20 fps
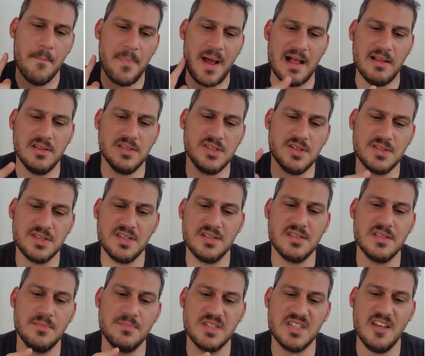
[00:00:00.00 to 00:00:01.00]
Palantir
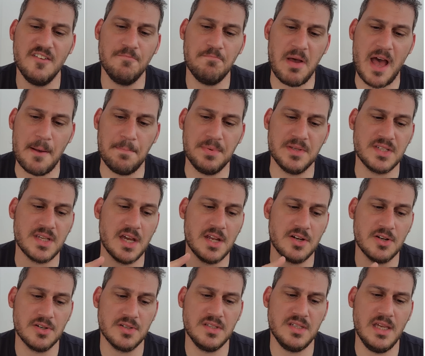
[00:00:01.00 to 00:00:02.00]
system saved Pappas and
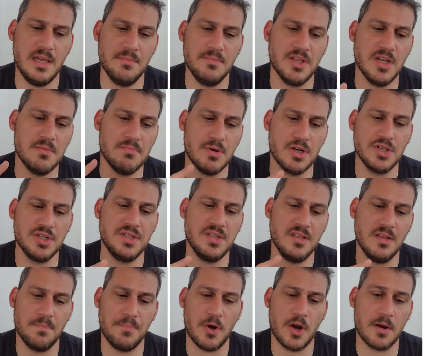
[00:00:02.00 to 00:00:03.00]
her team, the emergency
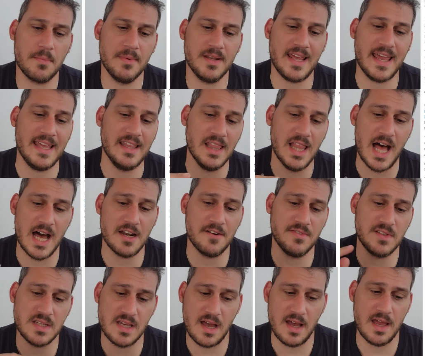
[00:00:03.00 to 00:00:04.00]
department, a lot
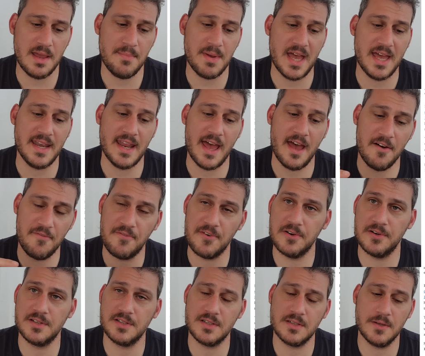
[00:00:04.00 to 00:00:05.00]
of time and
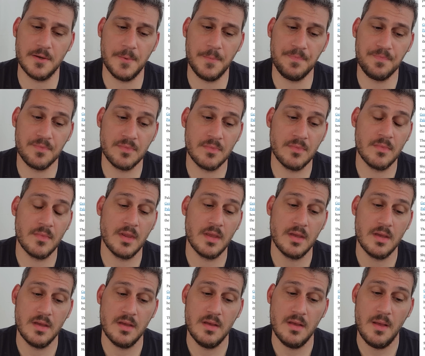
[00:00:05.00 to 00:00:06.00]
effort.
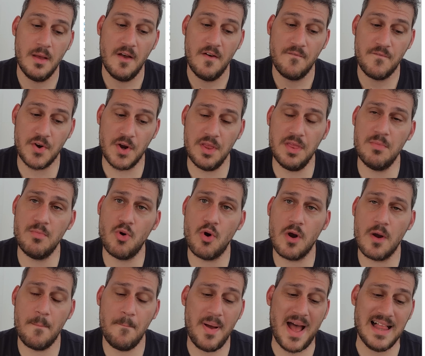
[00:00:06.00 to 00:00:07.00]

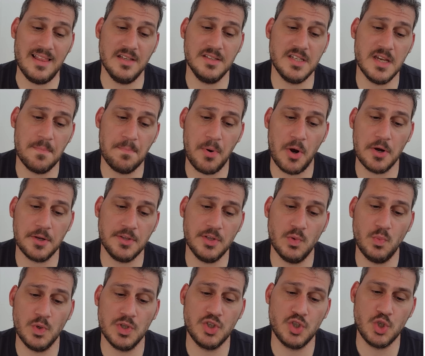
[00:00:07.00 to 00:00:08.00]
Furthermore, Palantir
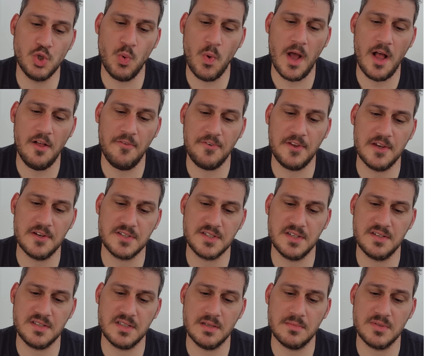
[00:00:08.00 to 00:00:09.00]
partnered with two healthcare
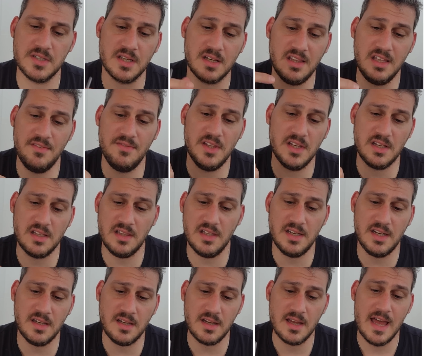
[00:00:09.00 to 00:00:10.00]
systems, the Cleveland
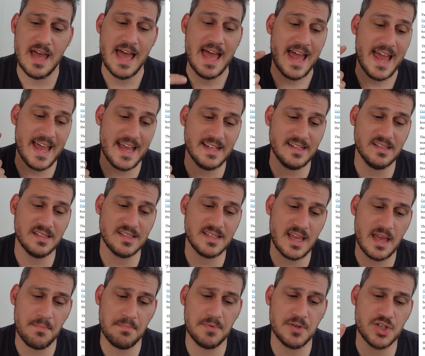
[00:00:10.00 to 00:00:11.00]
Clinic and the
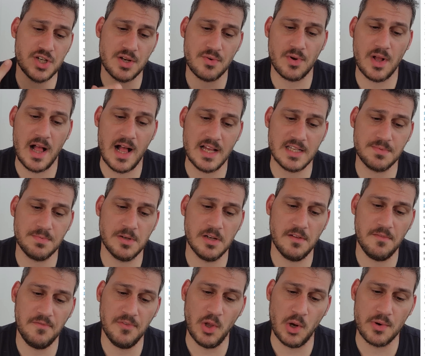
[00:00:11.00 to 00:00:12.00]
Tampa General
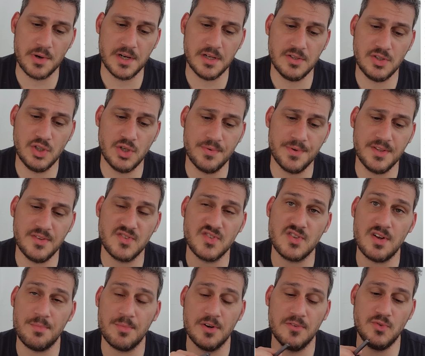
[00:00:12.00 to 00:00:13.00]
Hospital of Florida, during the
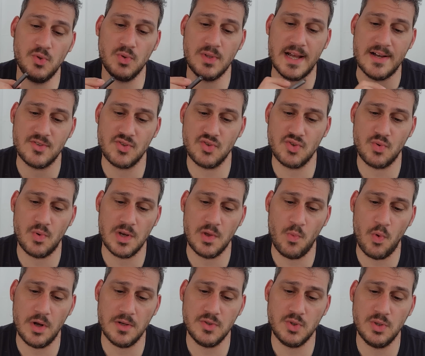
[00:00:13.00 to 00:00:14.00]
summer of
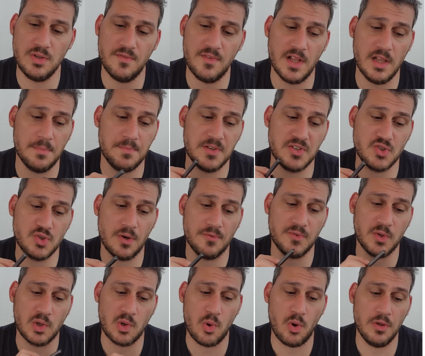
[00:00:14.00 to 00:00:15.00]
2021 to develop a
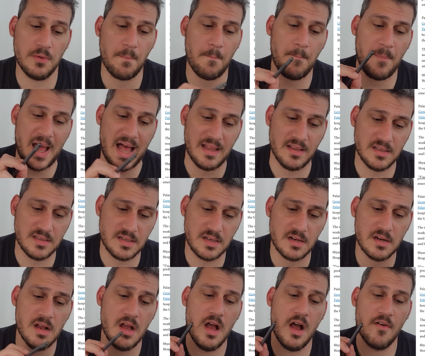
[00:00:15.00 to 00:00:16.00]
software called
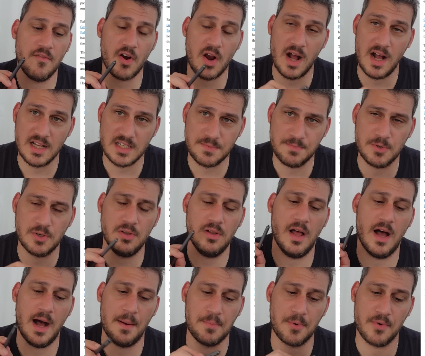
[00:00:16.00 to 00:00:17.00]
Palantir for hospital
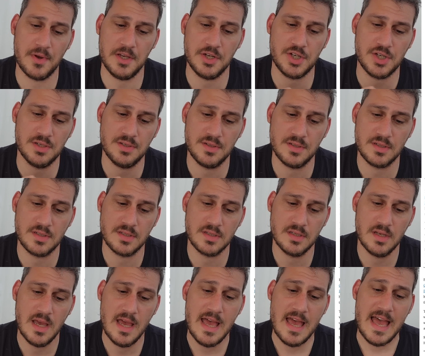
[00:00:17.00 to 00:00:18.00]
operations.
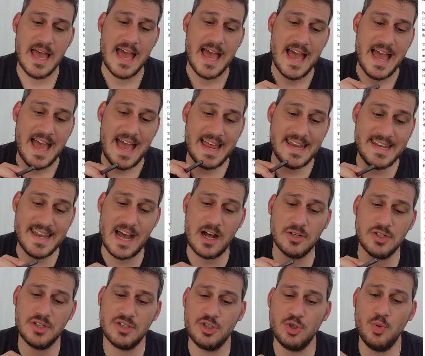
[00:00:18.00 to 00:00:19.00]
And now,
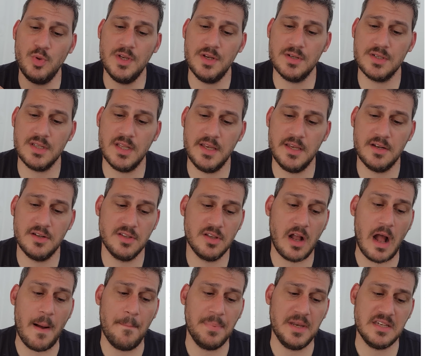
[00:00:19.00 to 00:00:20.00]
just 2 years later, the
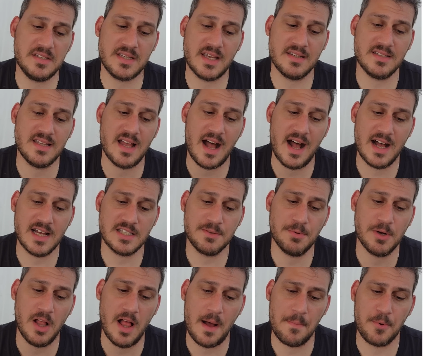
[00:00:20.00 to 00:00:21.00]
company says the
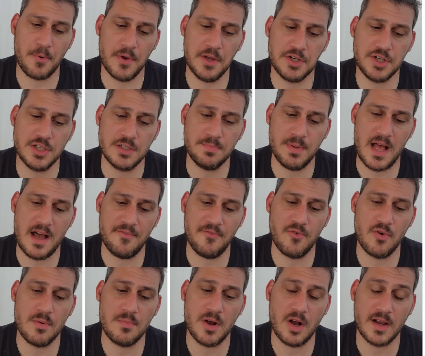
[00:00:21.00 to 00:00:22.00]
hospital operations
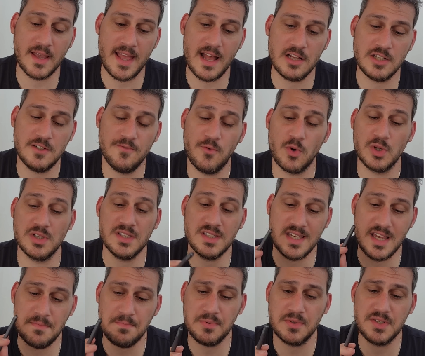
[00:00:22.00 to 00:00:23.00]
platform accounts for
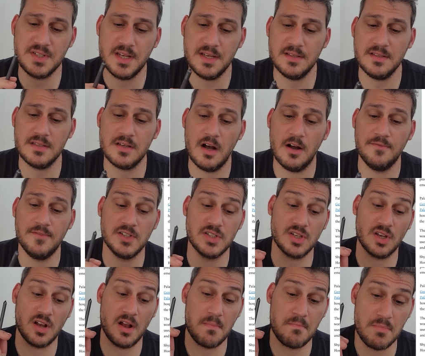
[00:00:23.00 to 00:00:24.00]
10% of
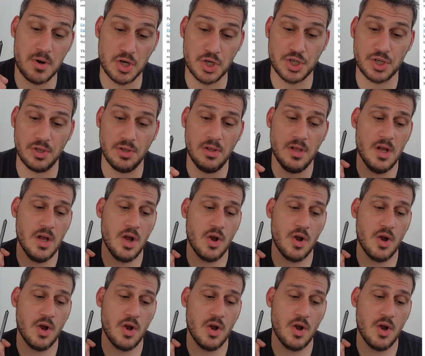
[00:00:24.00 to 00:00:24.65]
its commercial